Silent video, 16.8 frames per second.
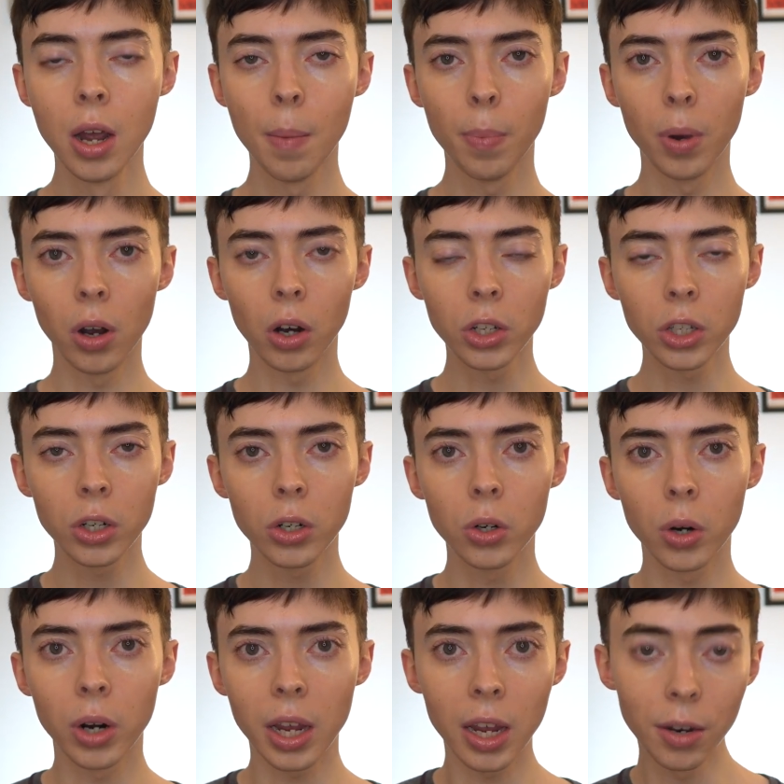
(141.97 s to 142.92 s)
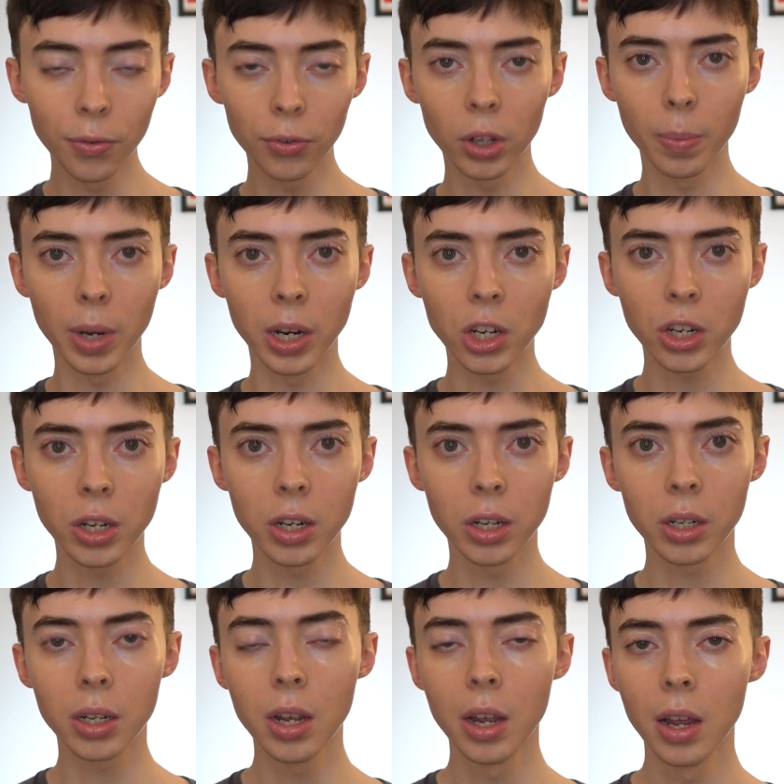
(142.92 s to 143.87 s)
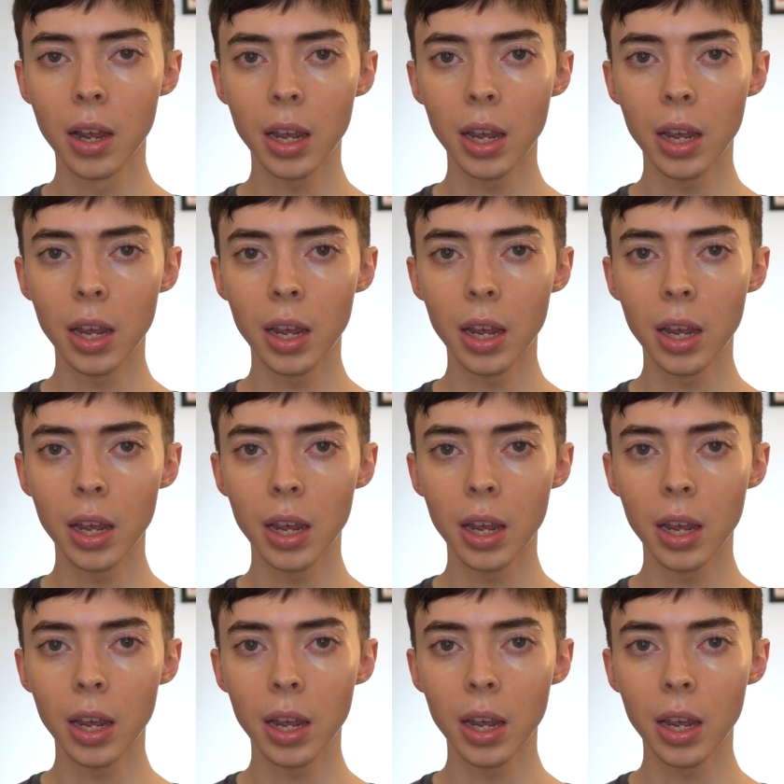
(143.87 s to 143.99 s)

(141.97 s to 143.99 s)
but also inflammation.